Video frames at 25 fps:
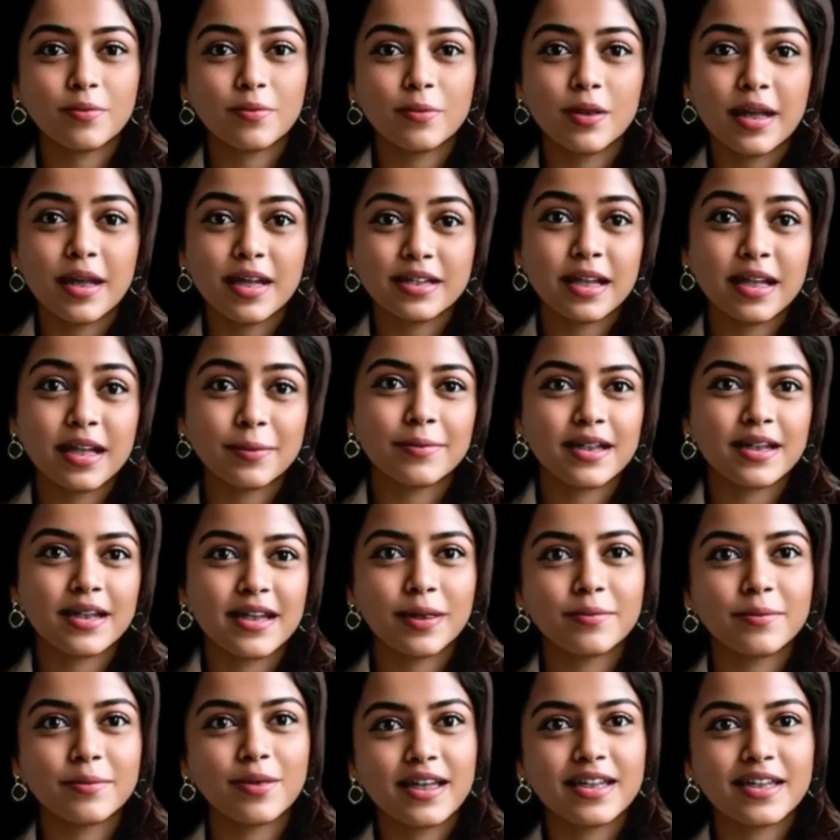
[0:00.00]
Welcome!
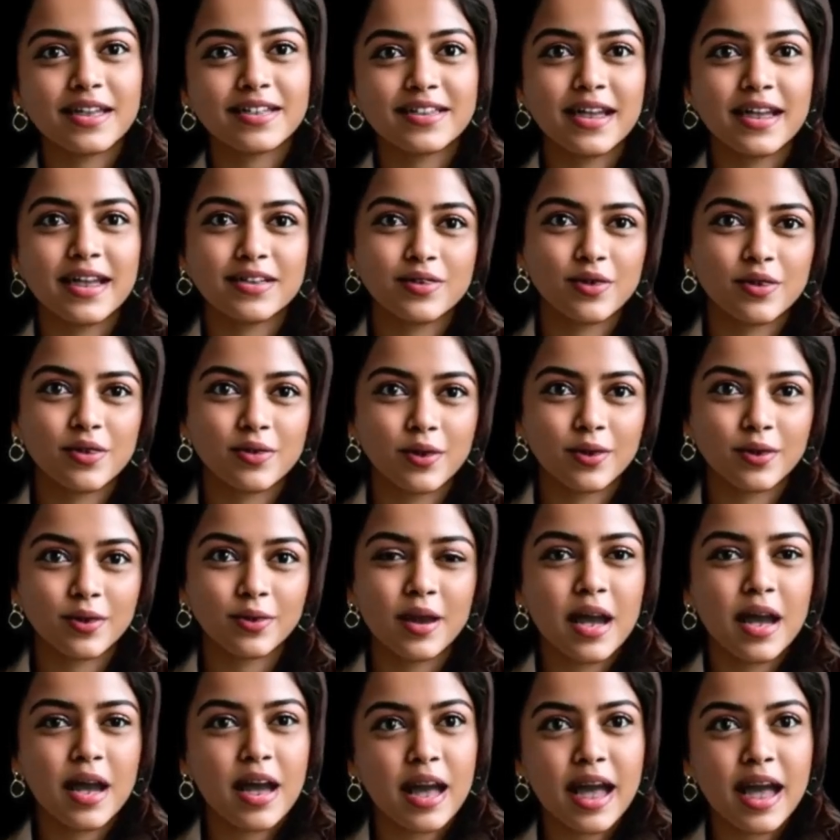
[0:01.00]
Today we'll
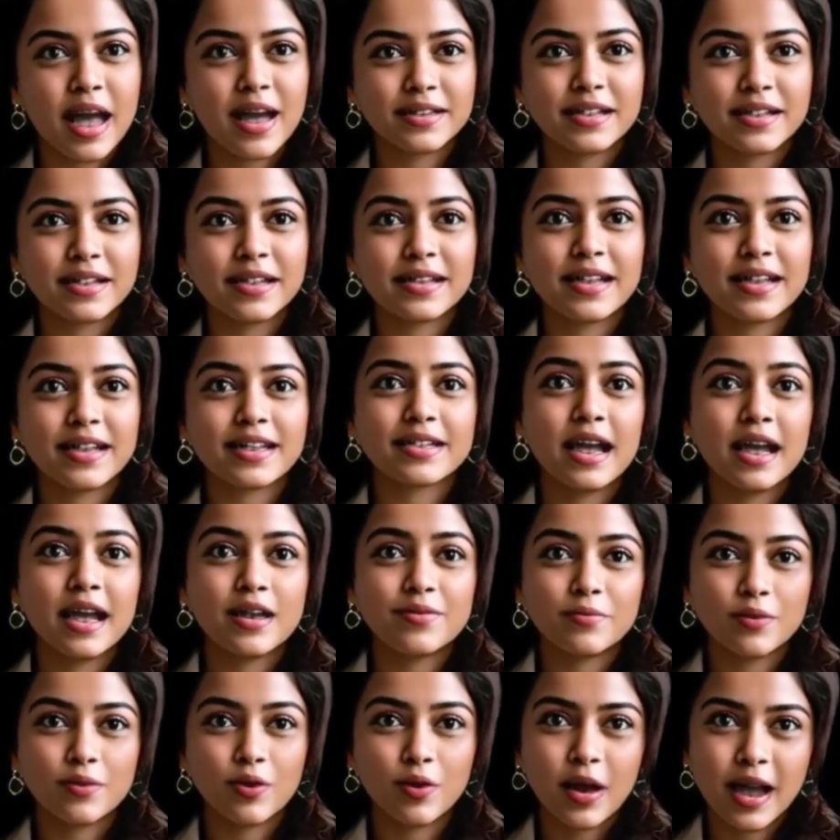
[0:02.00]
solve an exponential
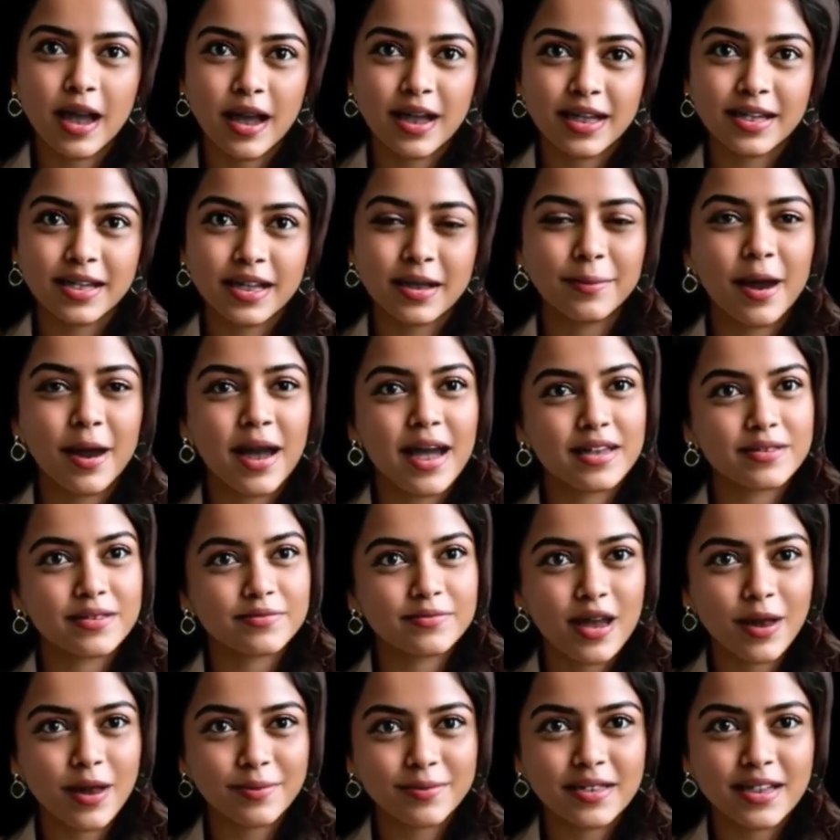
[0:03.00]
equation
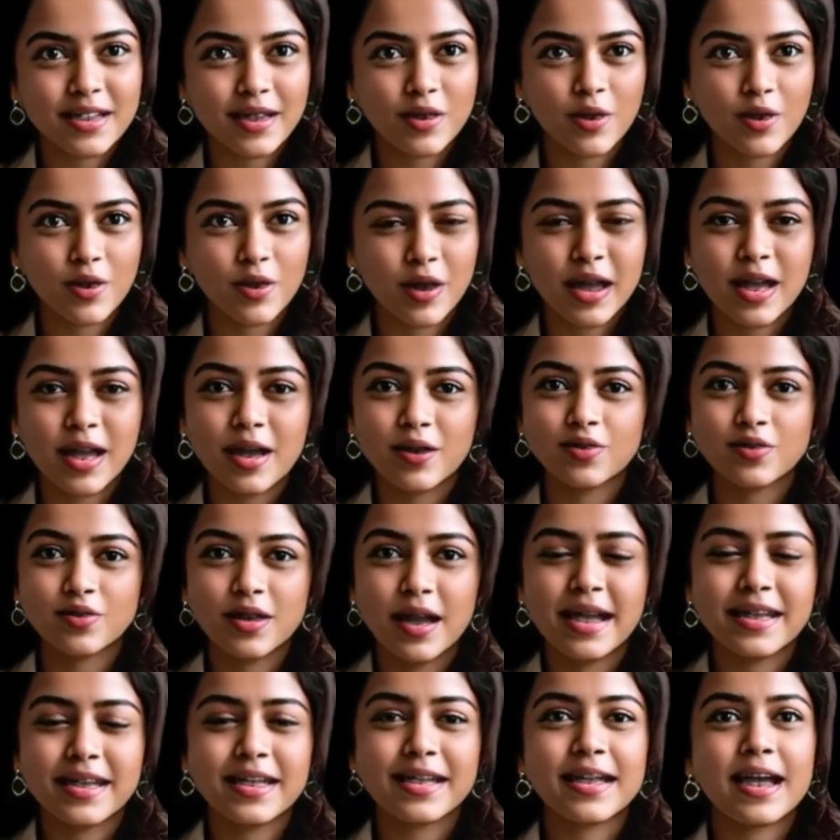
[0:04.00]
using logarithms.
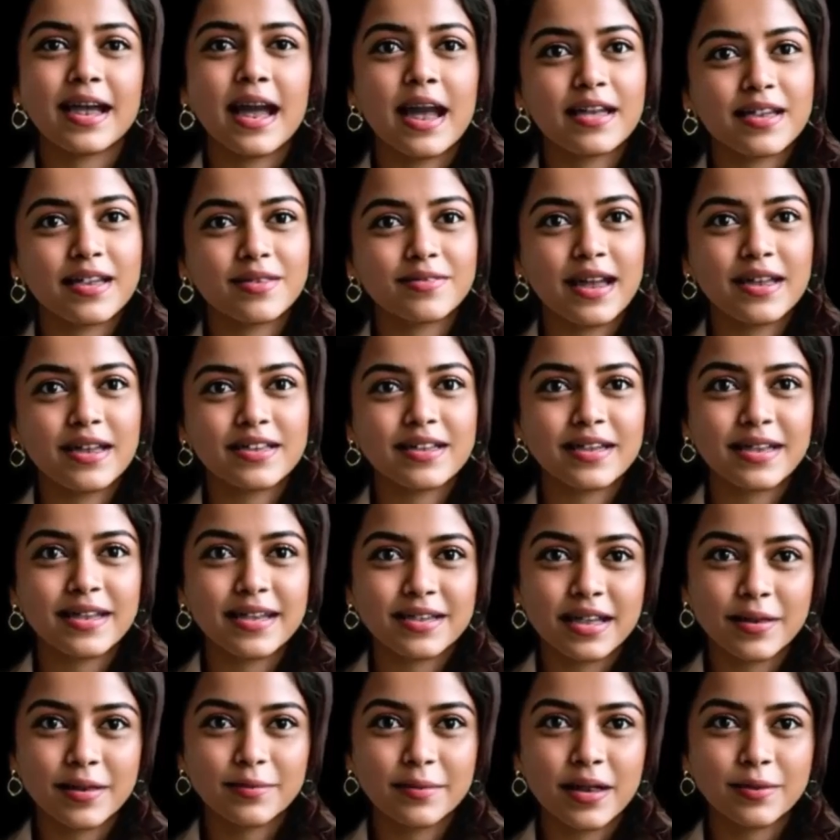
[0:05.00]
Let's solve
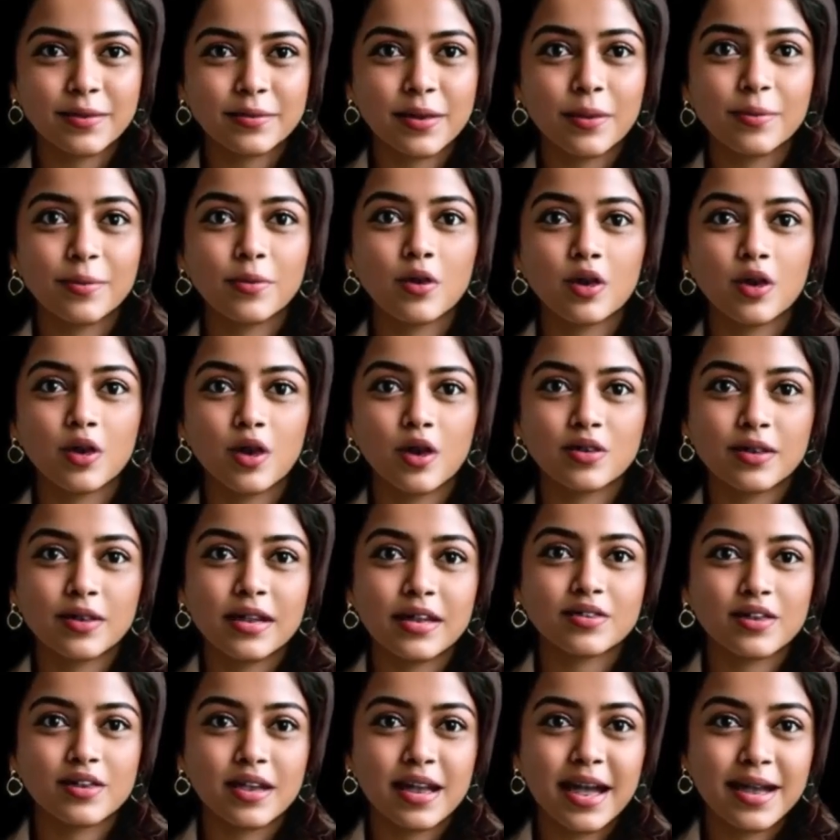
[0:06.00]
for it in the equation
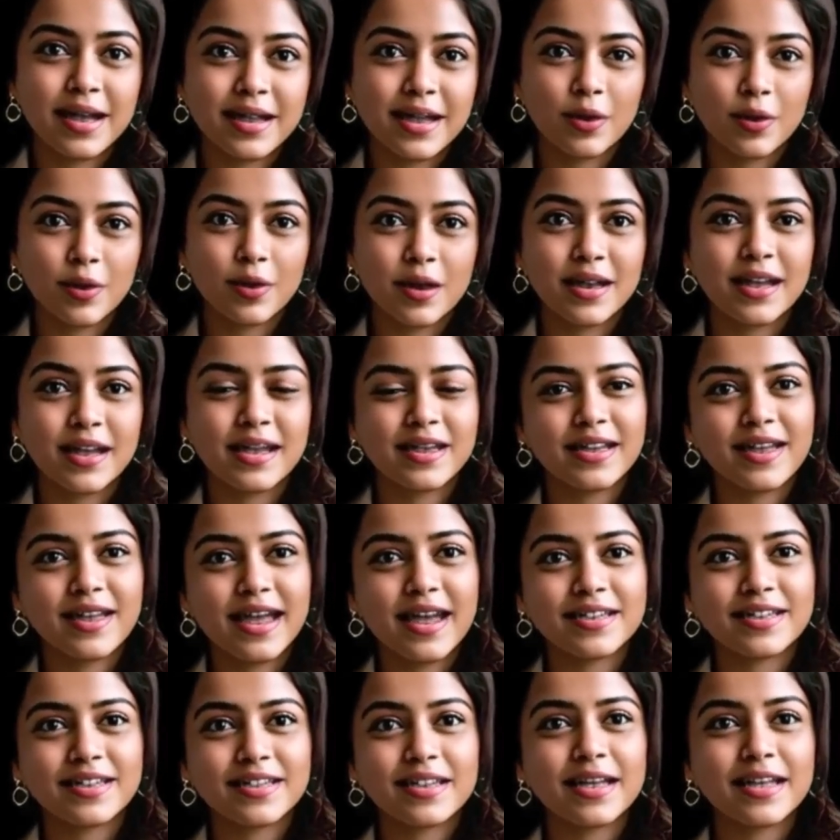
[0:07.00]
5 to the power of a
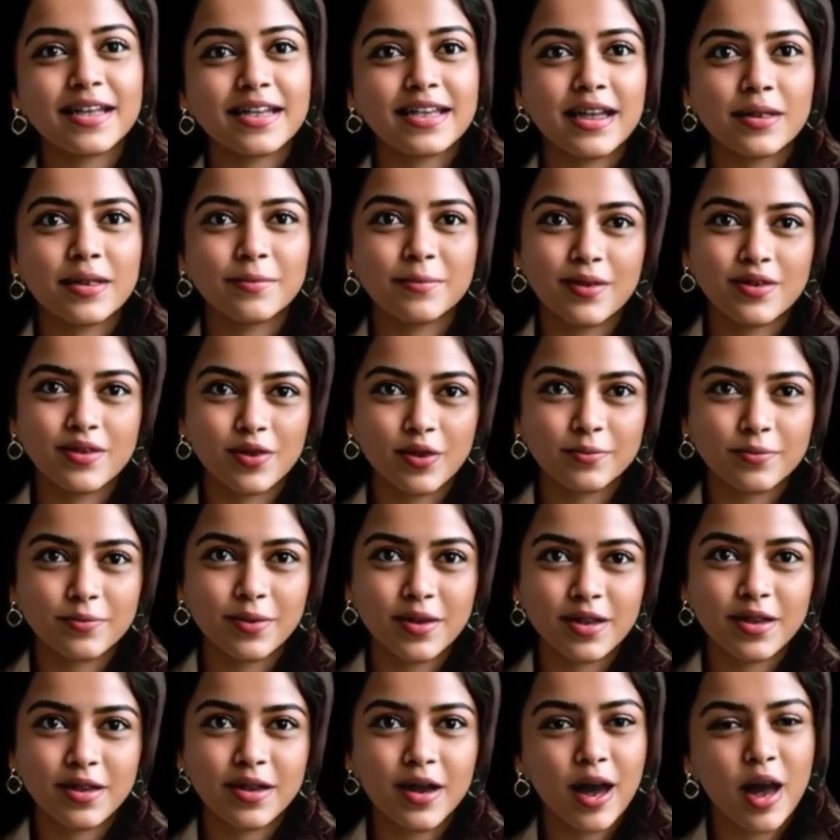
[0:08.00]
plus 5 to the
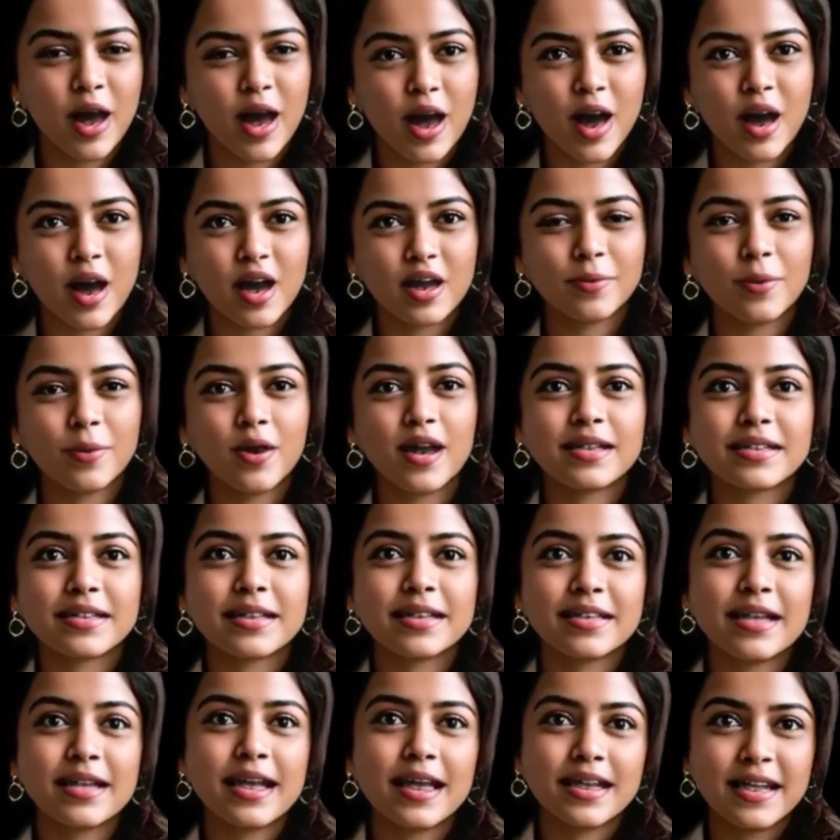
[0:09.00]
power of a equals
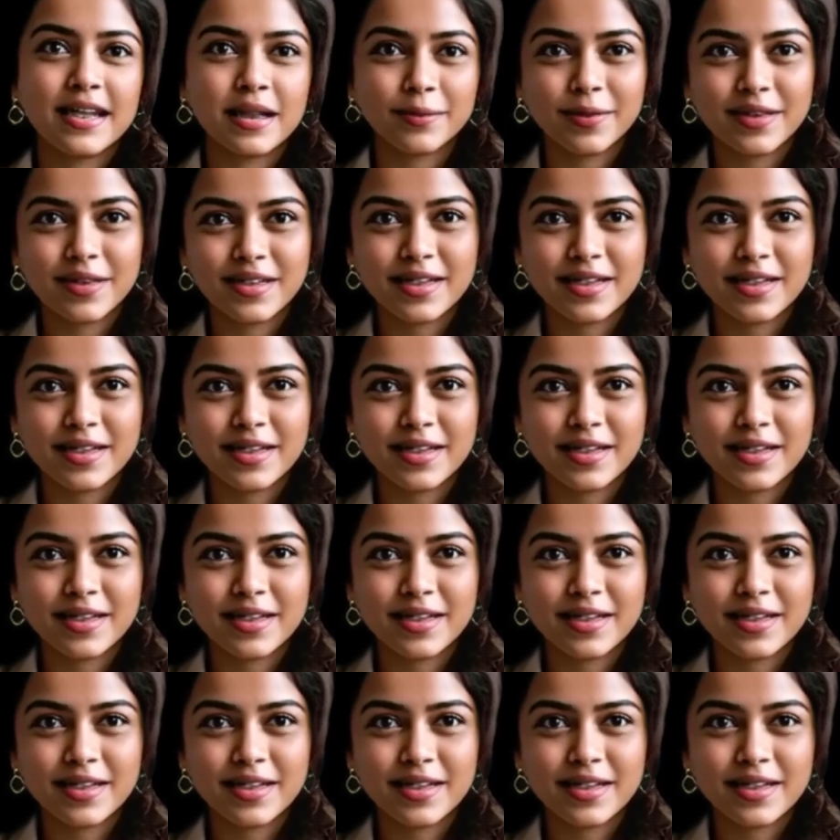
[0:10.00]
60.